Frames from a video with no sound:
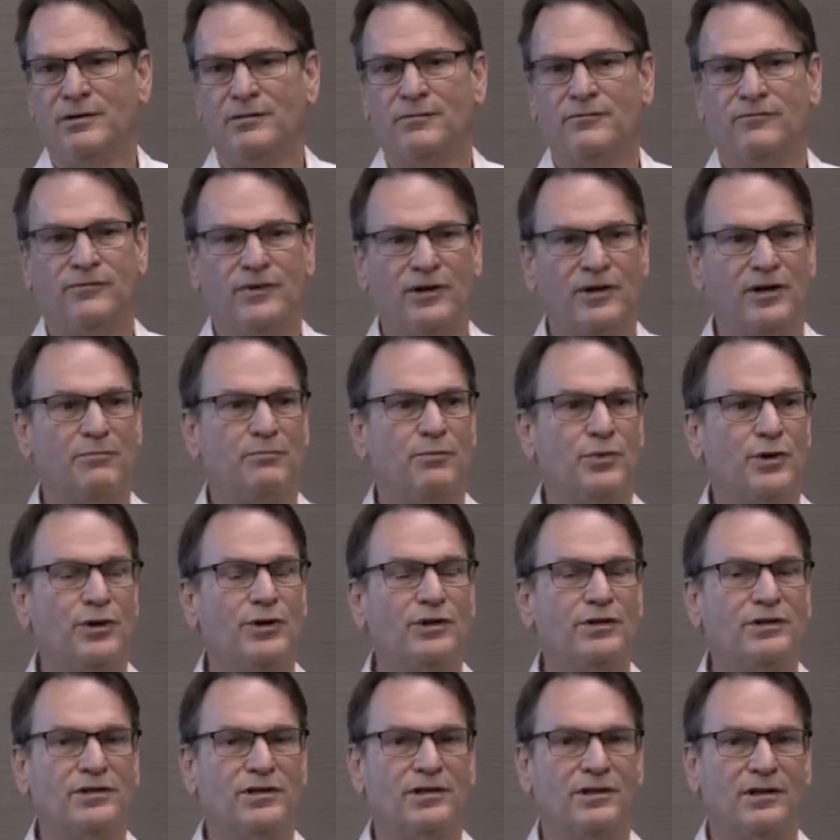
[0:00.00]
very
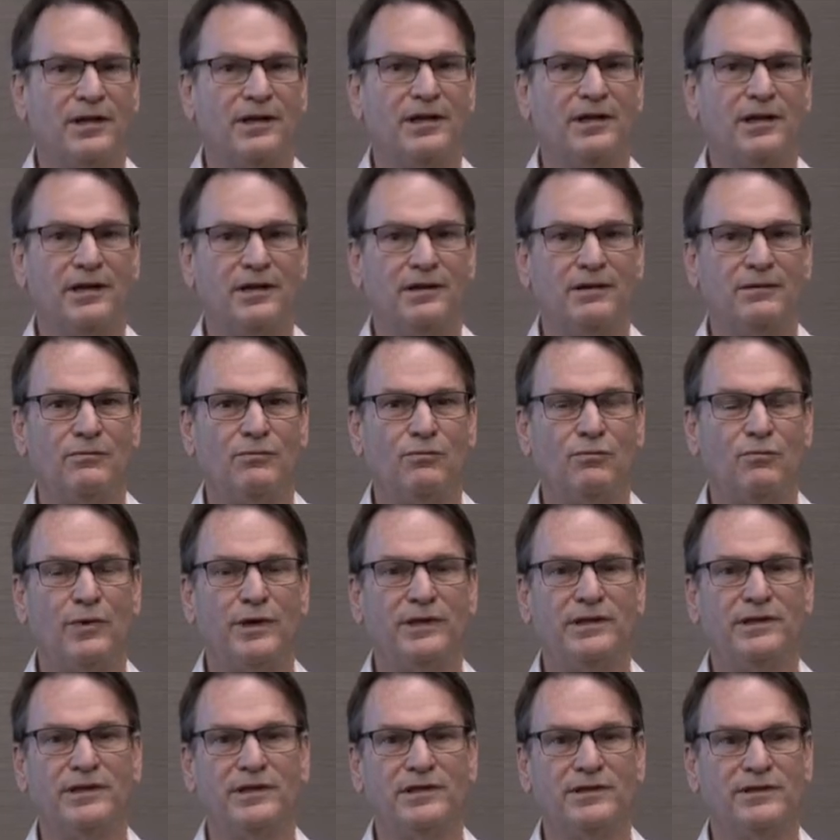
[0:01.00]
personally
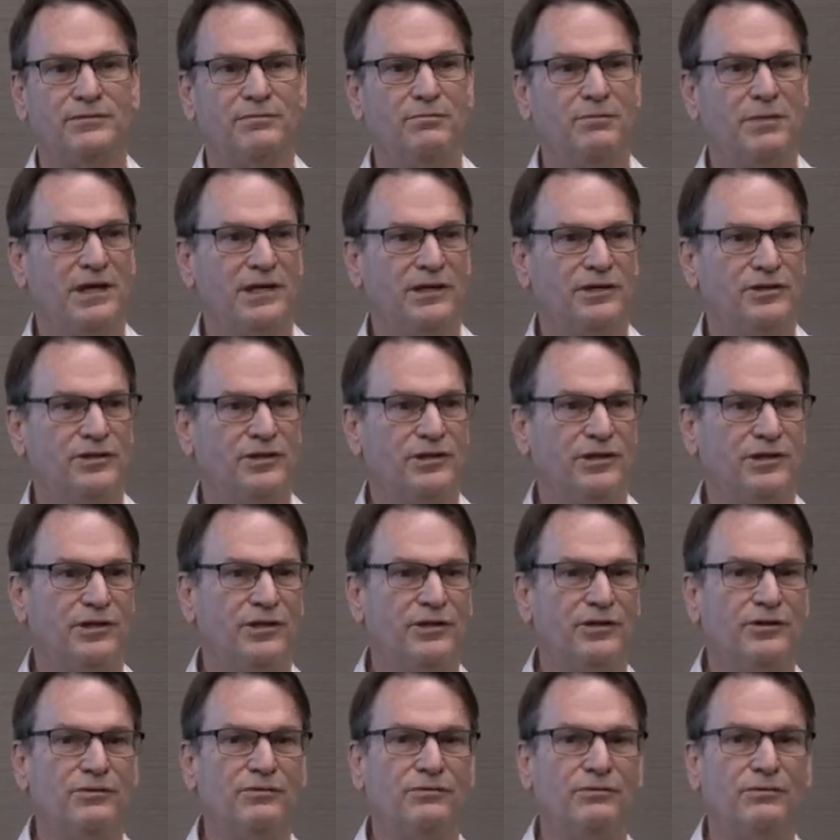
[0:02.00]
what this means to
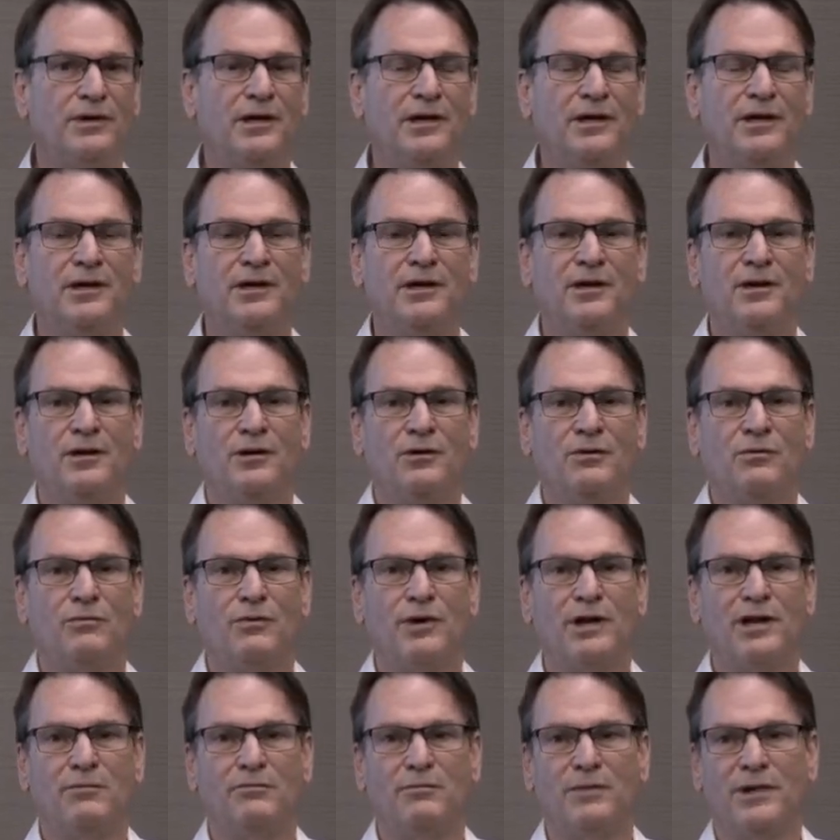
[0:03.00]
you,
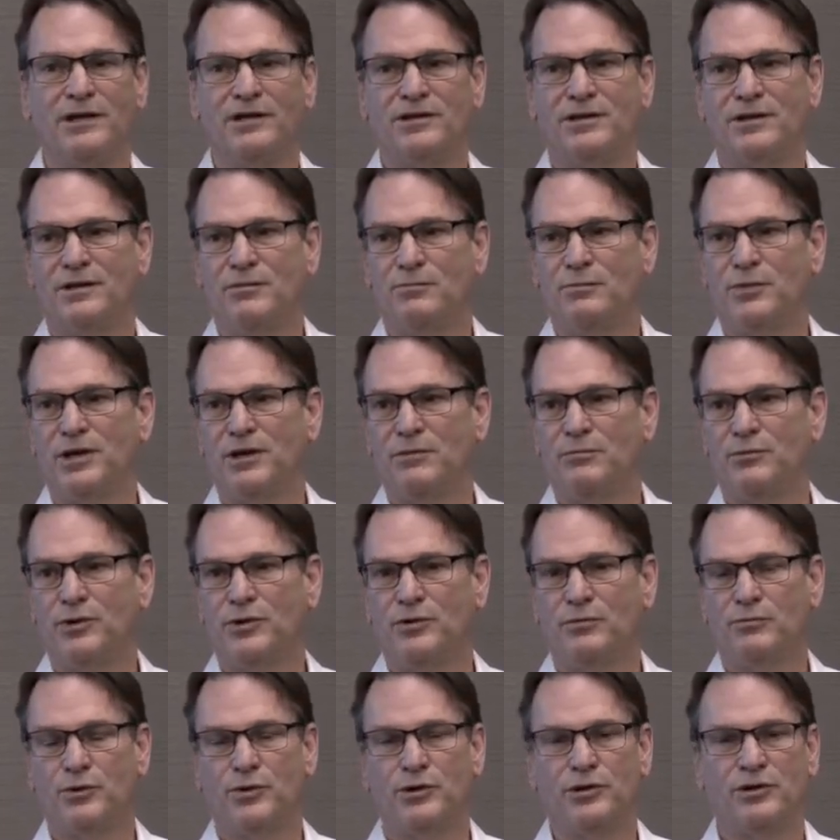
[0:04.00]
what it meant to the people who
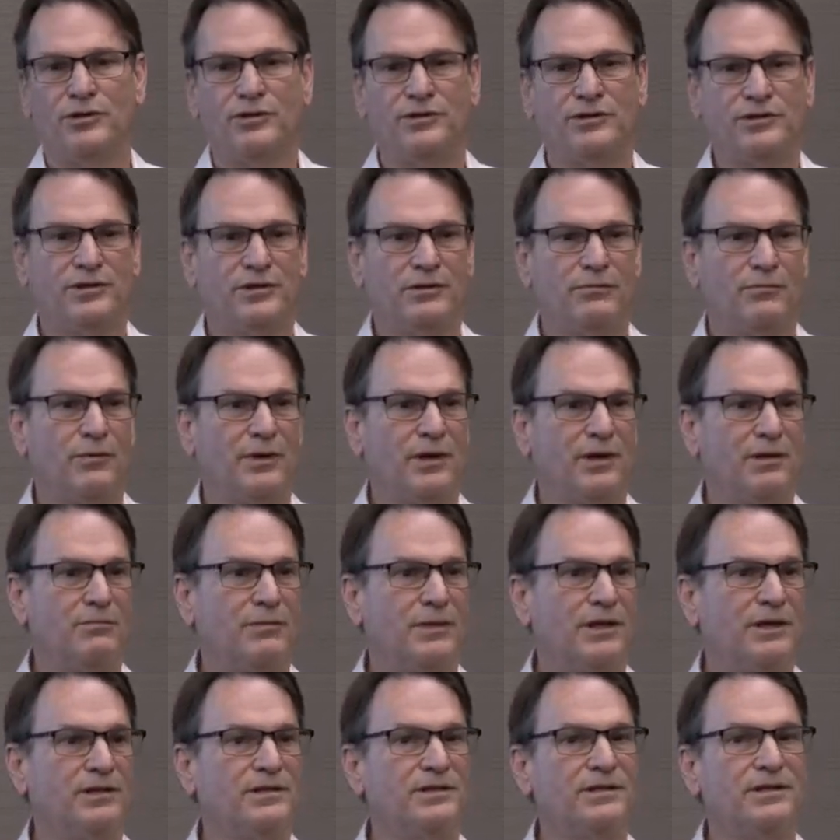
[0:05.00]
produced it, what it
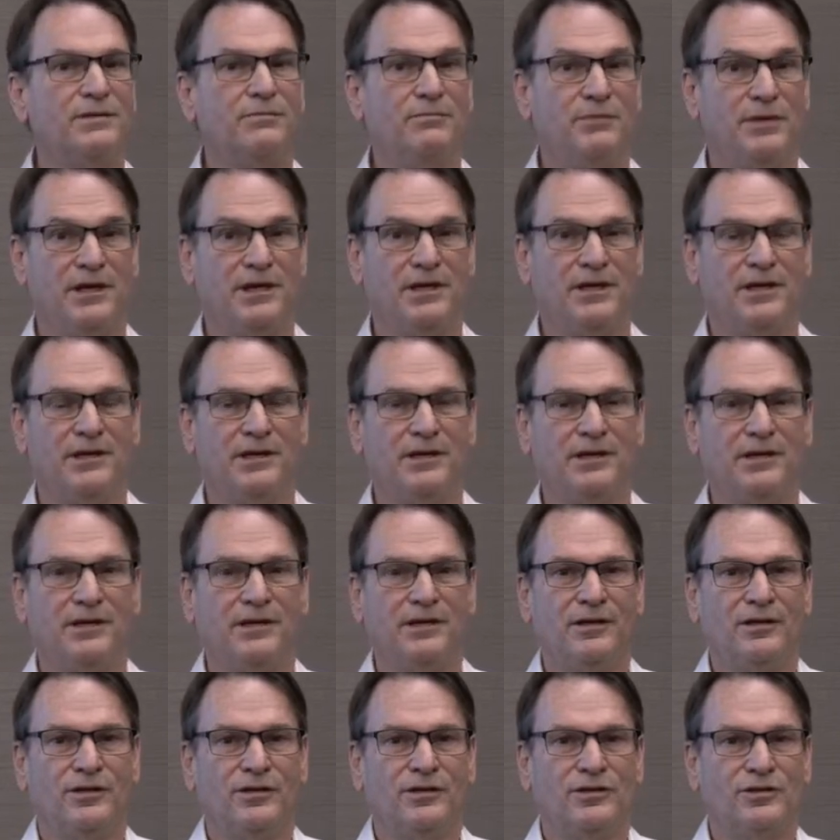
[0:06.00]
means to me.
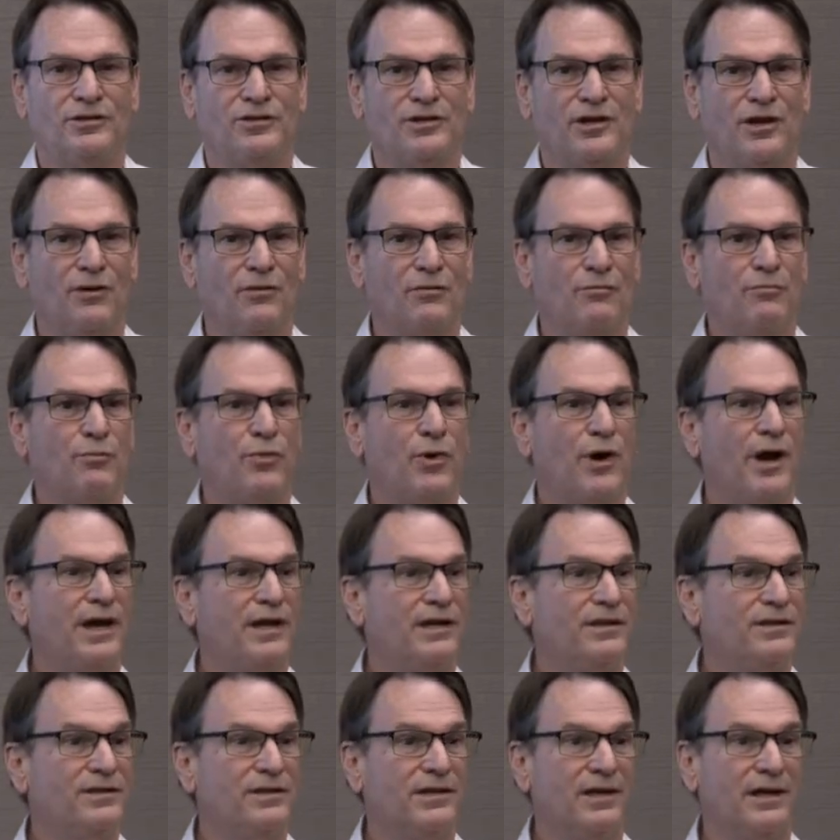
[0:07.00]
So
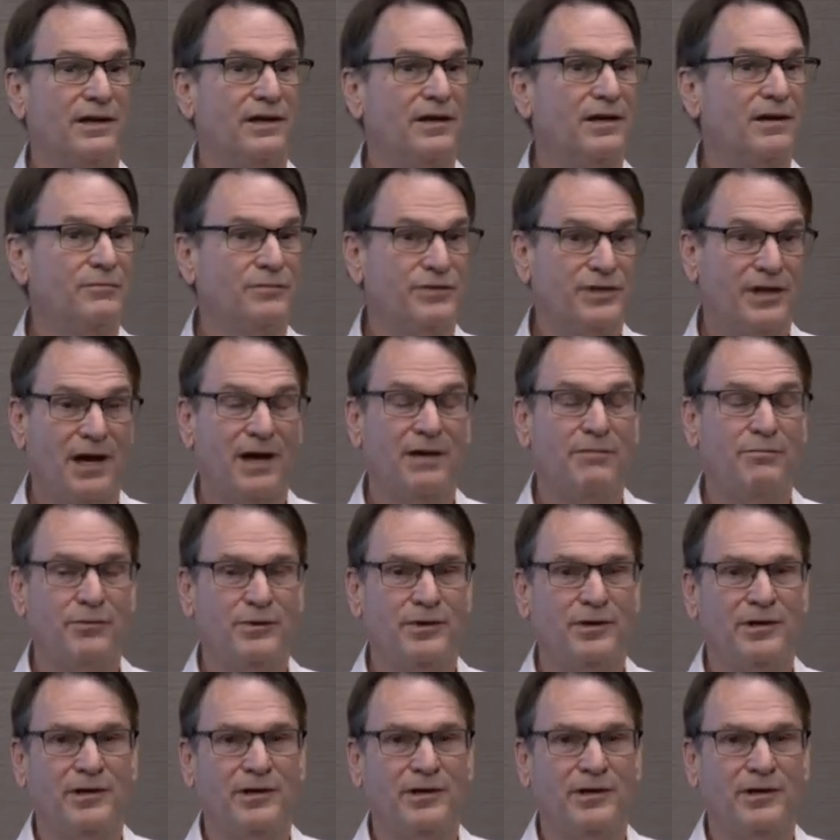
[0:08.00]
price then comes up,